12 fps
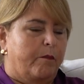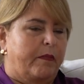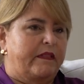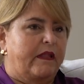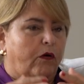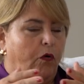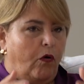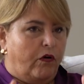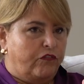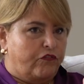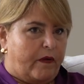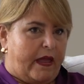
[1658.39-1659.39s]
But the
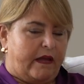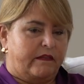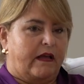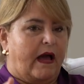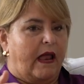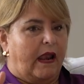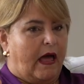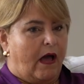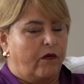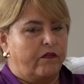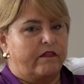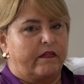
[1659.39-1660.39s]
contract
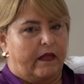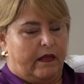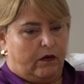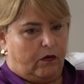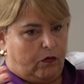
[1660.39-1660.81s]
allows the